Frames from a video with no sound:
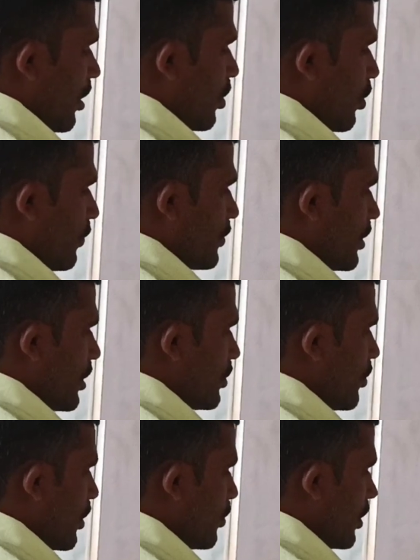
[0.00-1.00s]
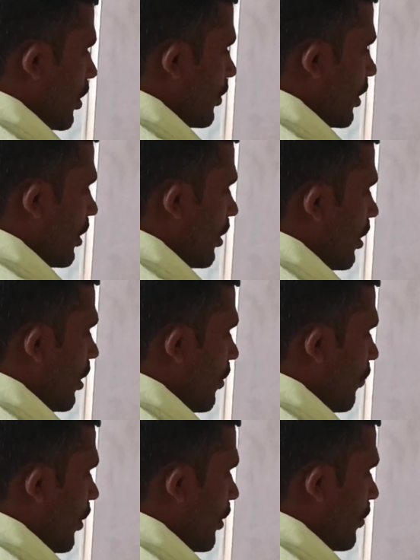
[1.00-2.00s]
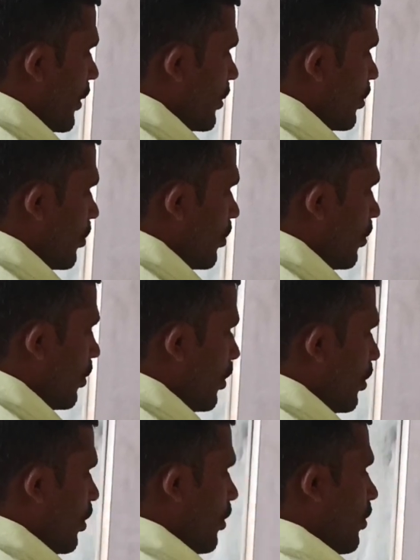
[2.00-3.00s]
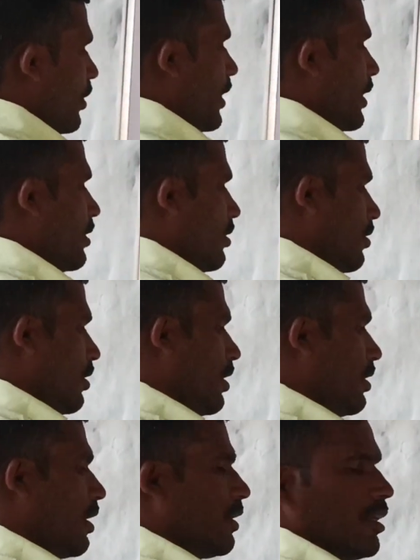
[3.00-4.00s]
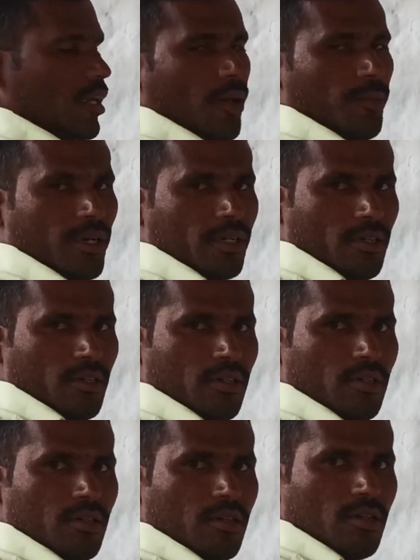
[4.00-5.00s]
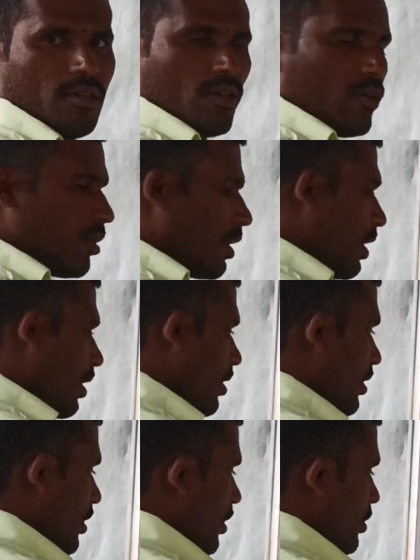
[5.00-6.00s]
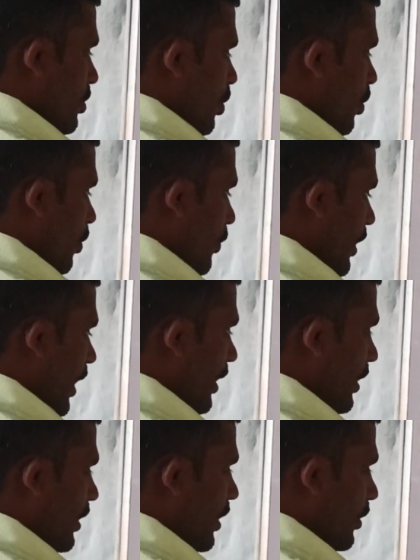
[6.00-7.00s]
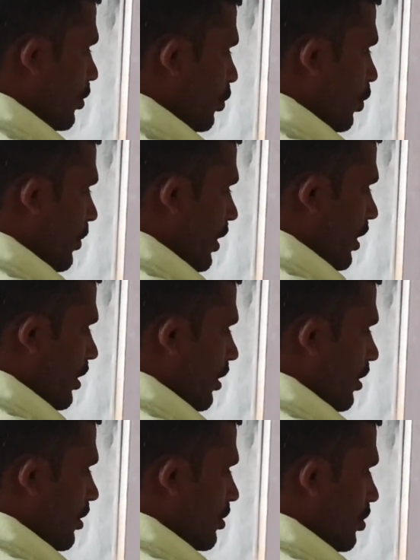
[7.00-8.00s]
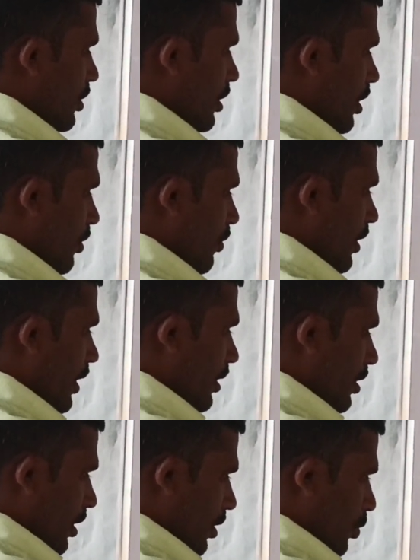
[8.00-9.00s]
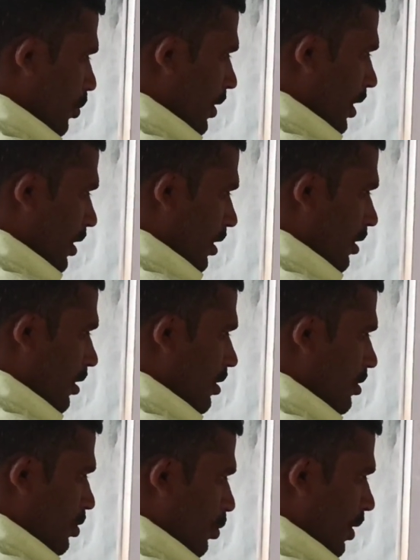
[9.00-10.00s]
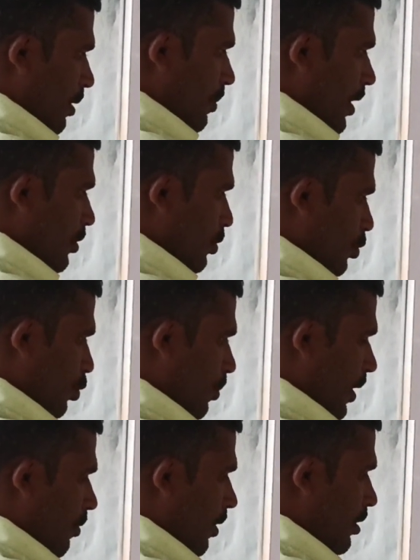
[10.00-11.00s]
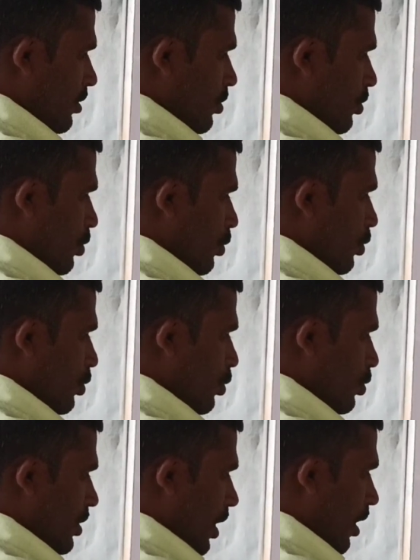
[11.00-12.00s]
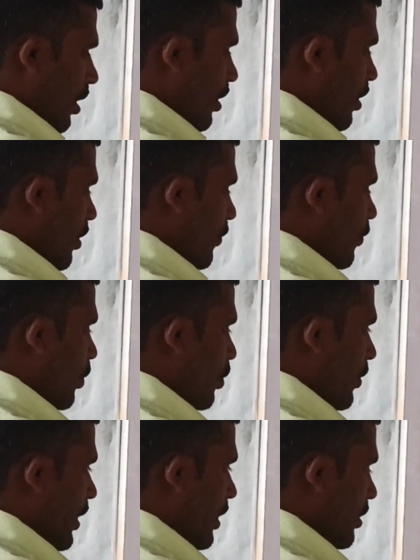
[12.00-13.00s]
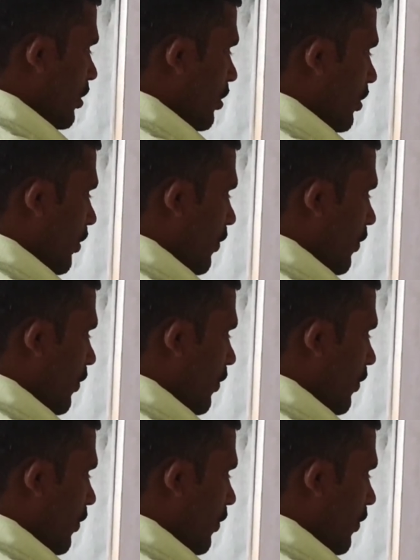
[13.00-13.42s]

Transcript: the coefficient is what we have here 1 by 2 will get in the denominator. Okay, so when I take into numerator, so in the will get in the numerator, so 1 by 2 2 by 1, so 2 2 ja 4 will get